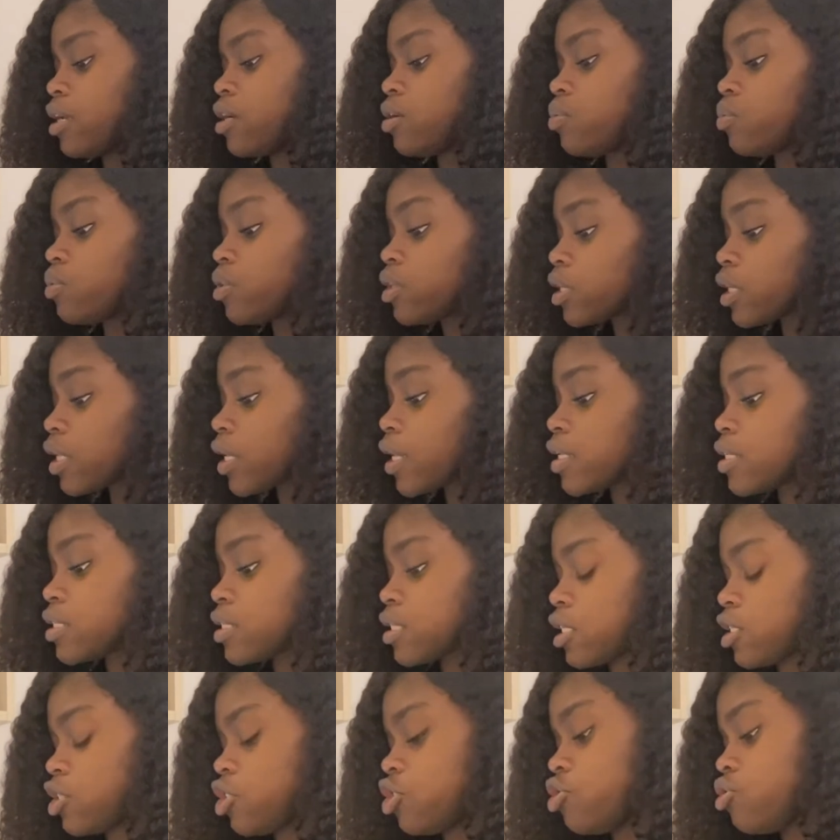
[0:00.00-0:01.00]
realized
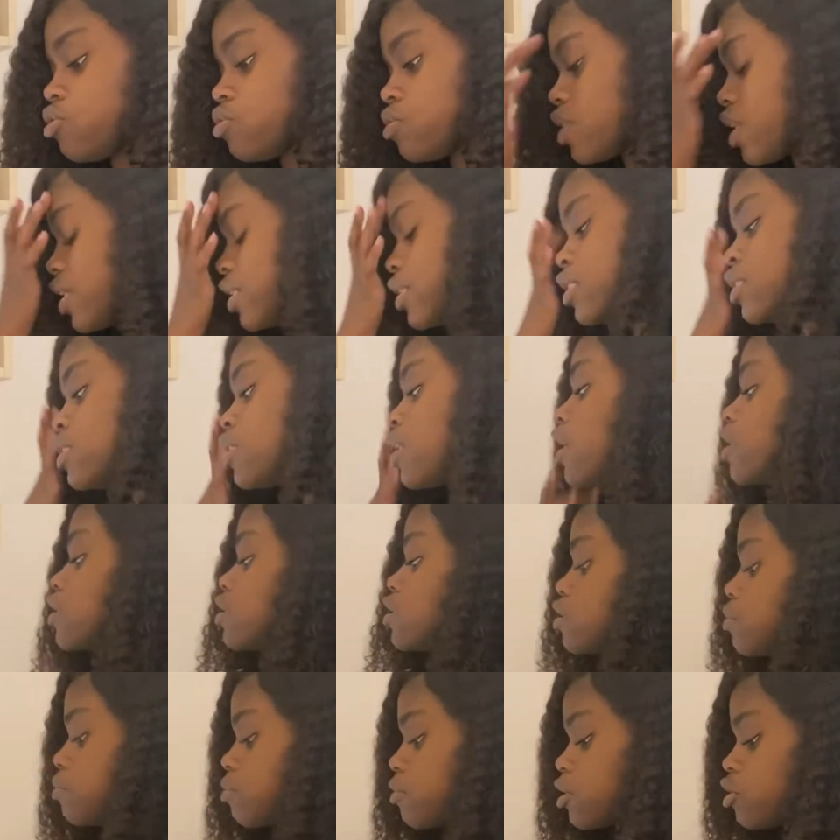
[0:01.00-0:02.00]
like that's not
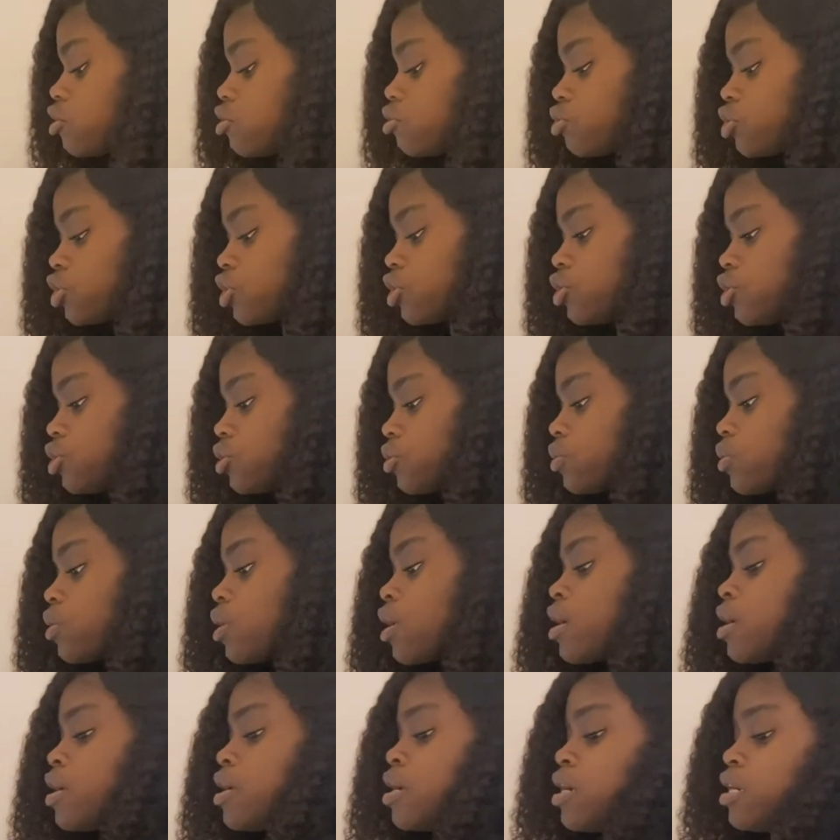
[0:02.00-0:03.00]
something you should do
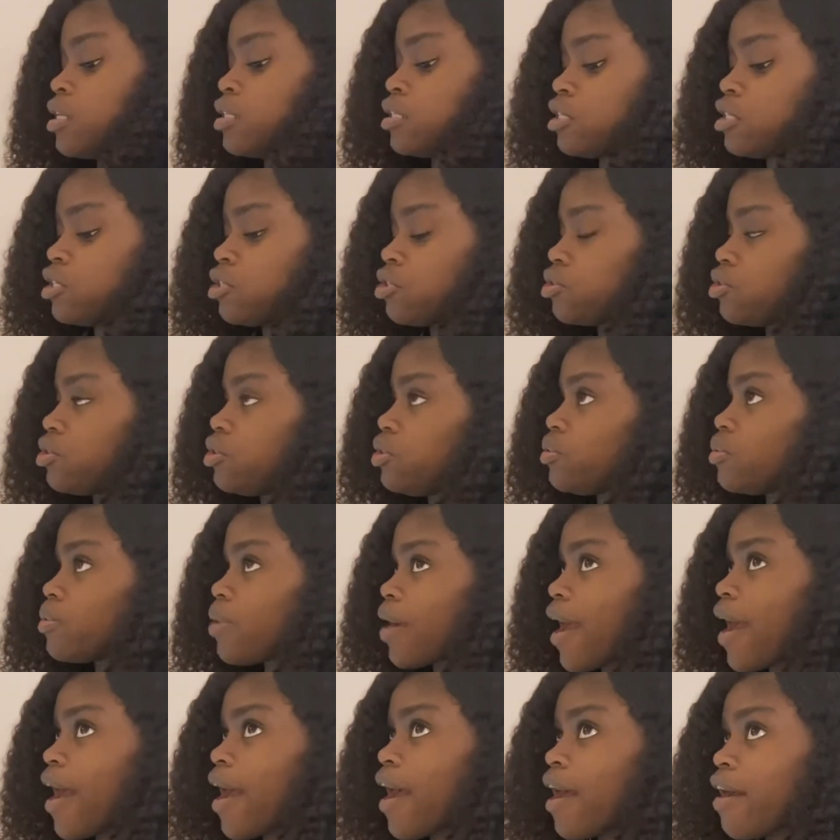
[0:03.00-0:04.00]
until you
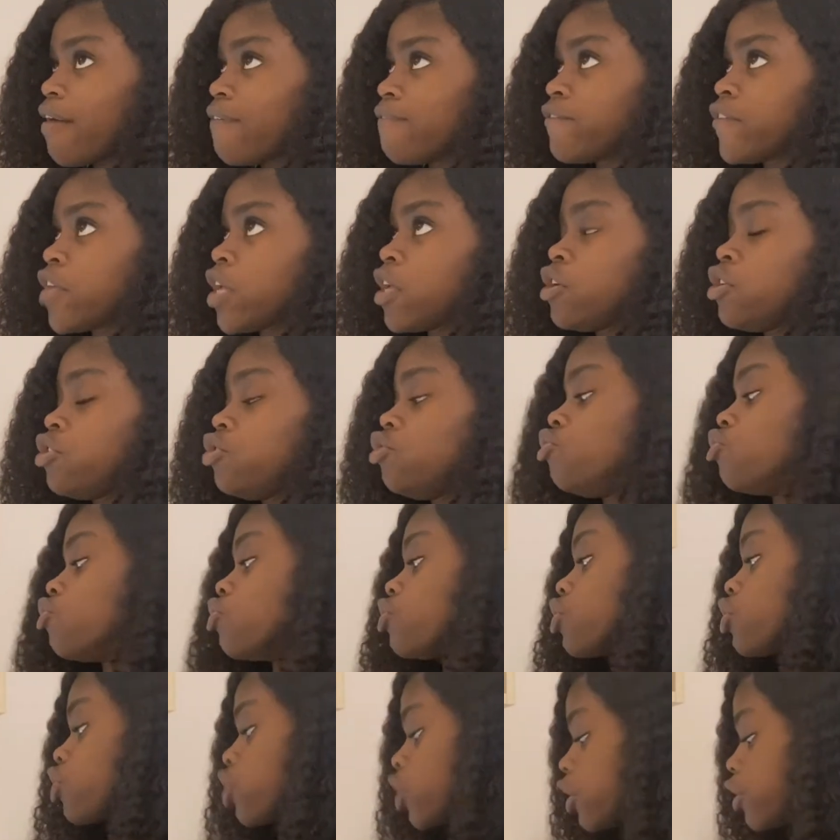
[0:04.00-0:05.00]
have your
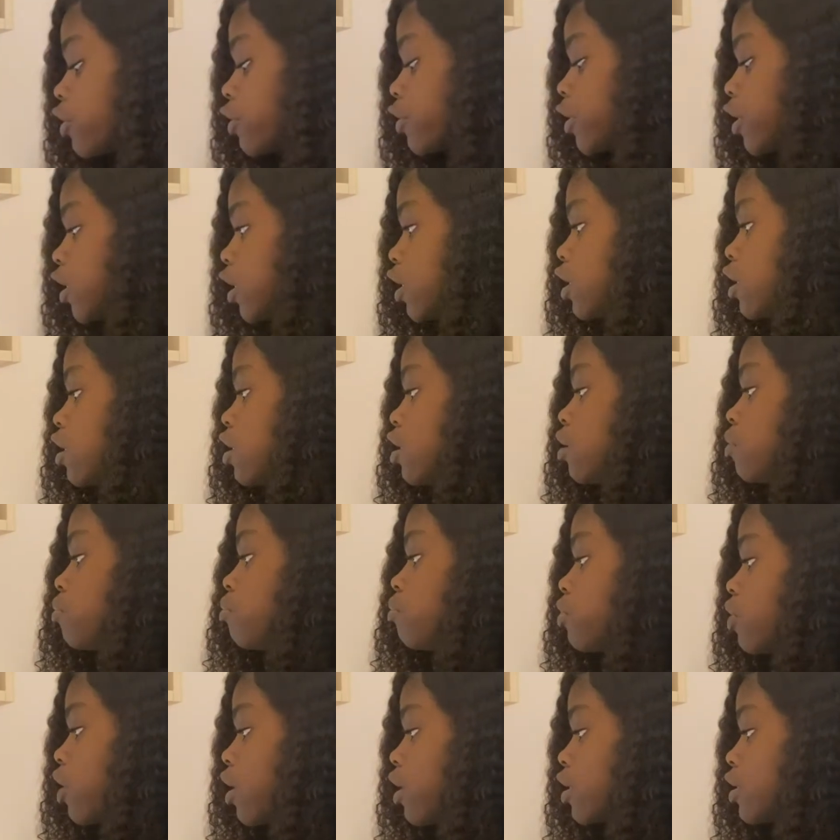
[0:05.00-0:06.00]
current
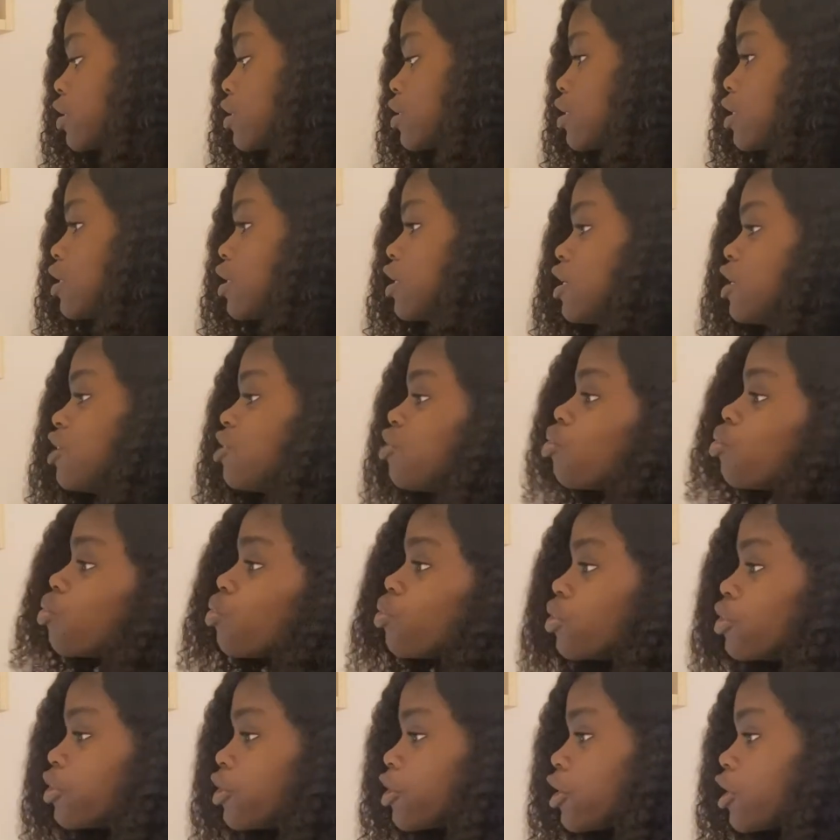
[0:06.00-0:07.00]
products in
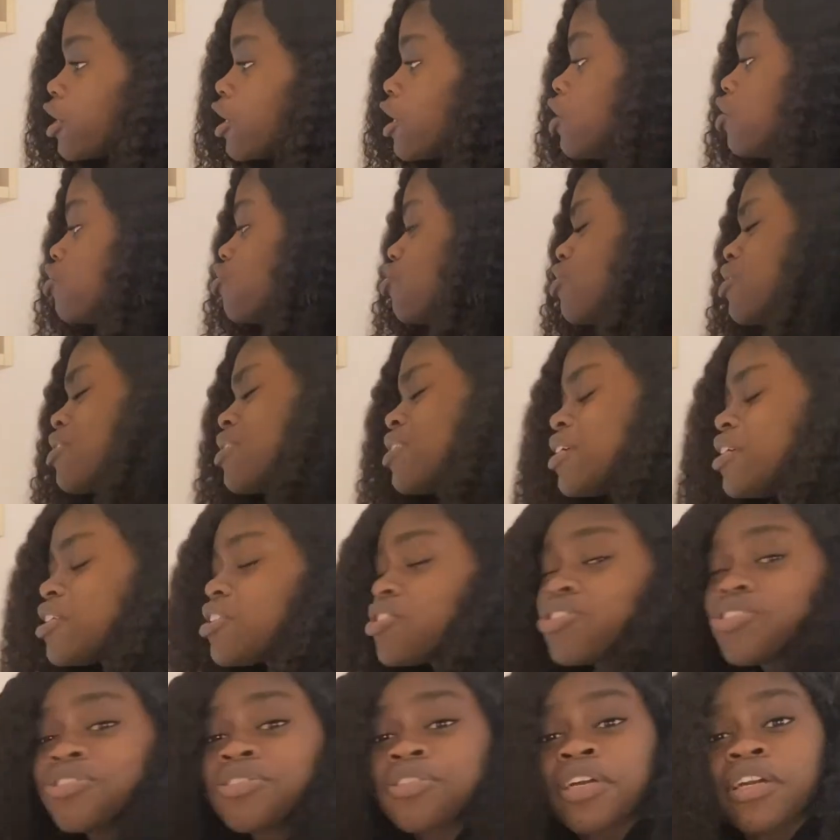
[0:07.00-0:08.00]
order. So unless
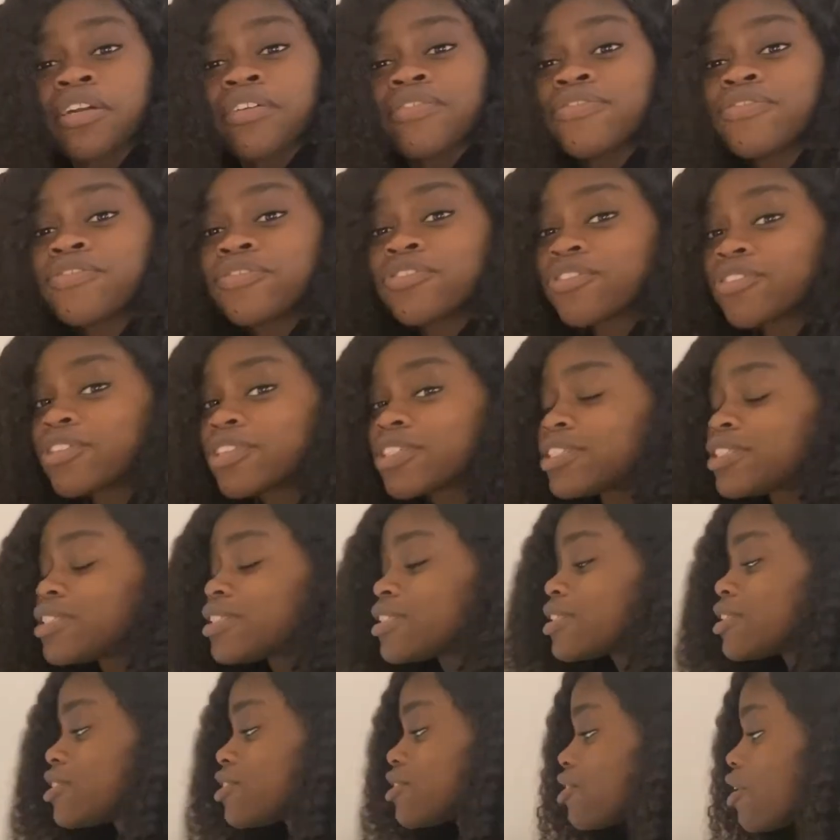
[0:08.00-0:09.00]
you're like fully
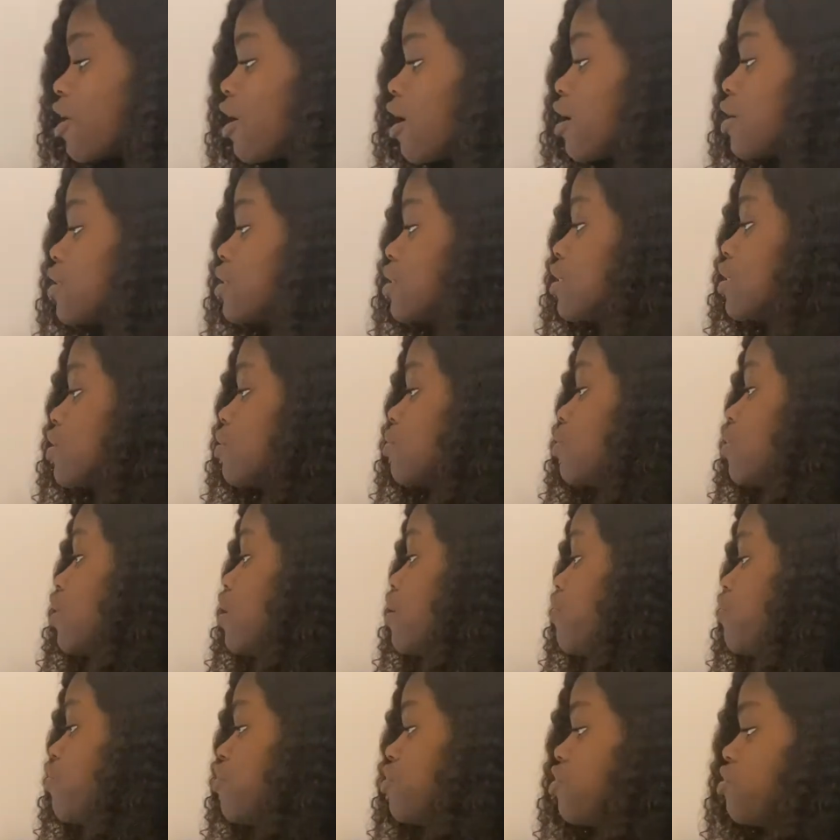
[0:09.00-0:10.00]
stocked in
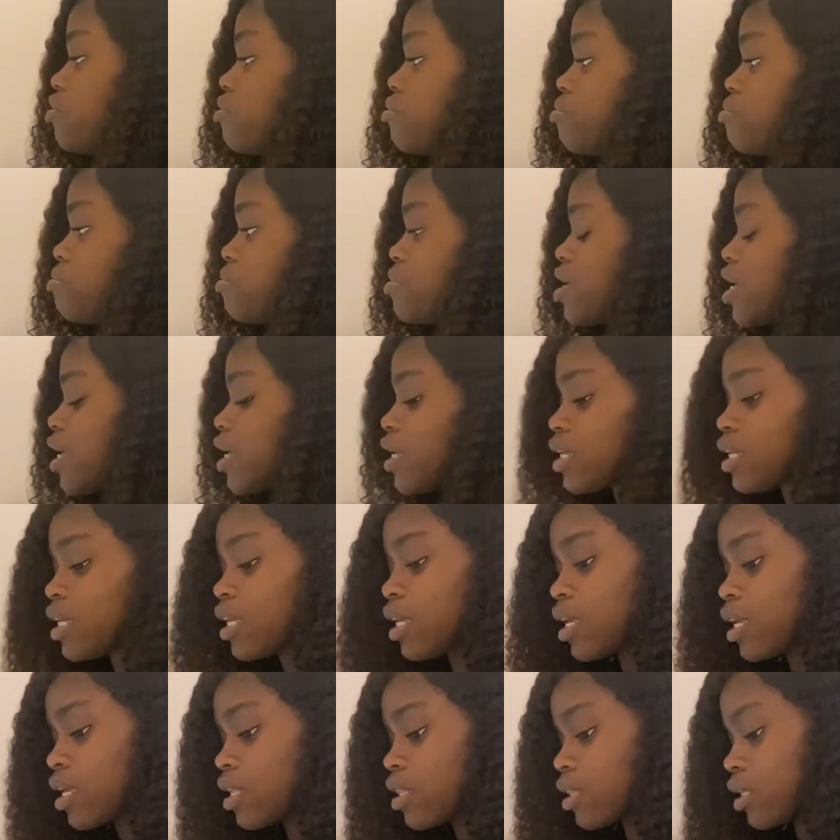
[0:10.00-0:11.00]
whatever you're
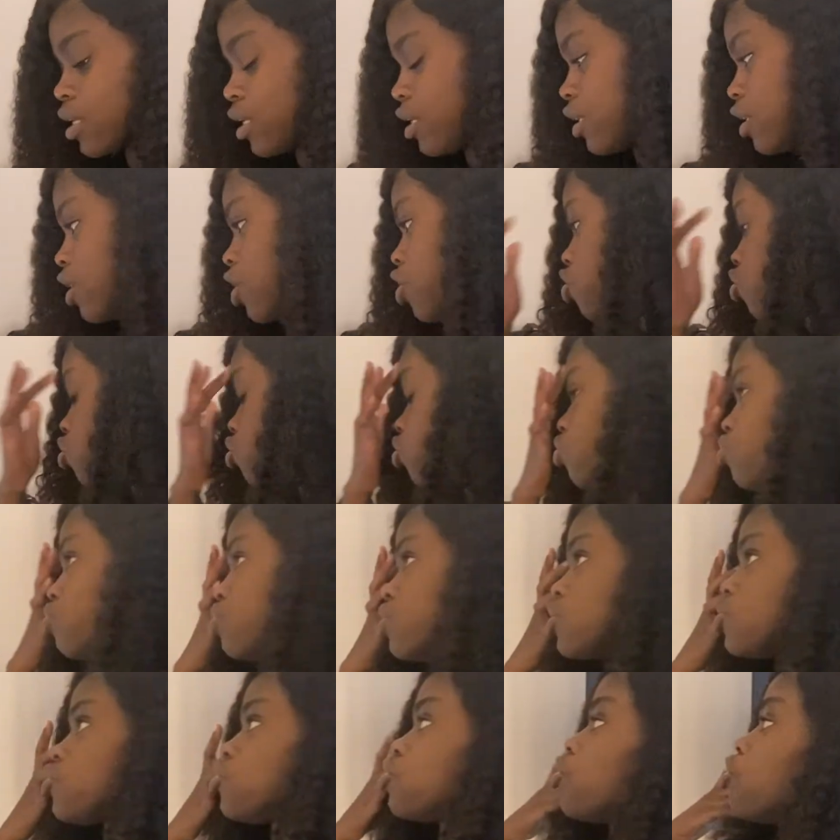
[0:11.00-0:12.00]
making, like you
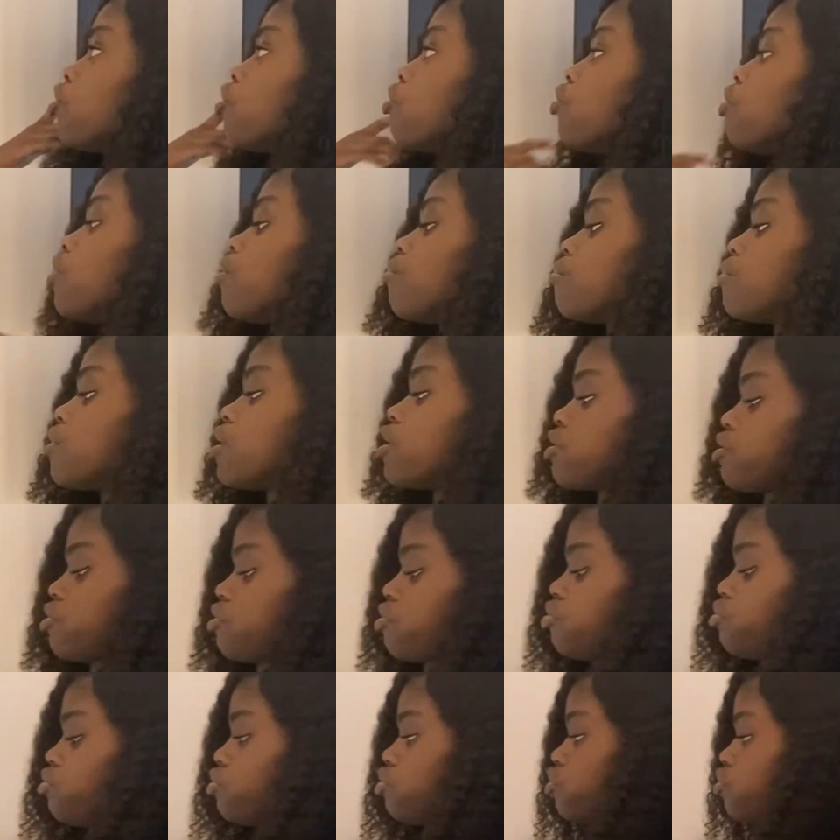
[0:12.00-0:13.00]
could go a month
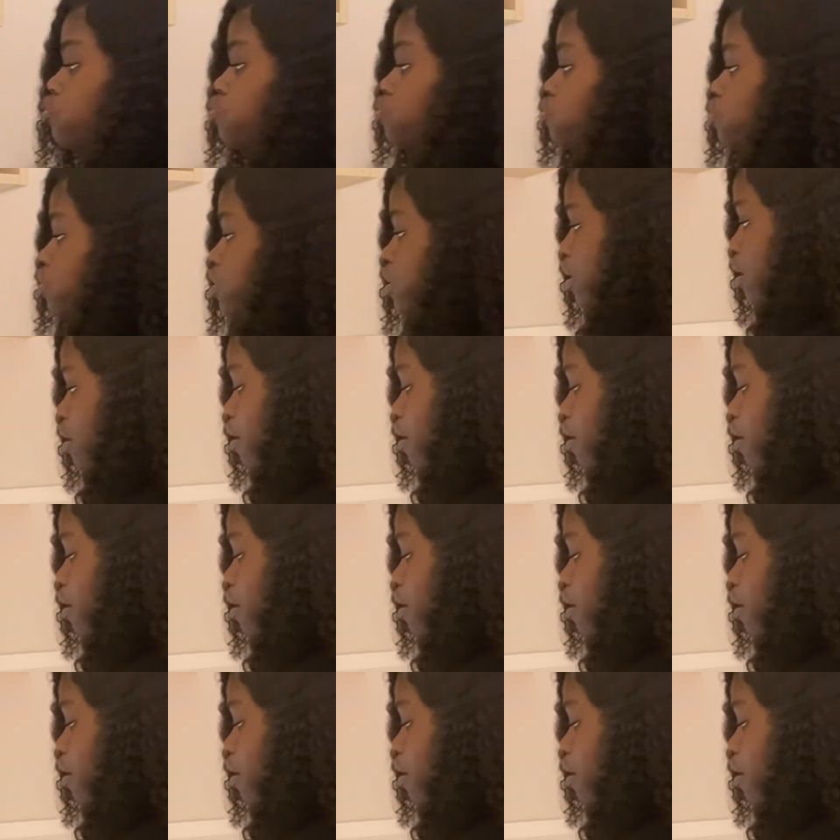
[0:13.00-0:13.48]
or two without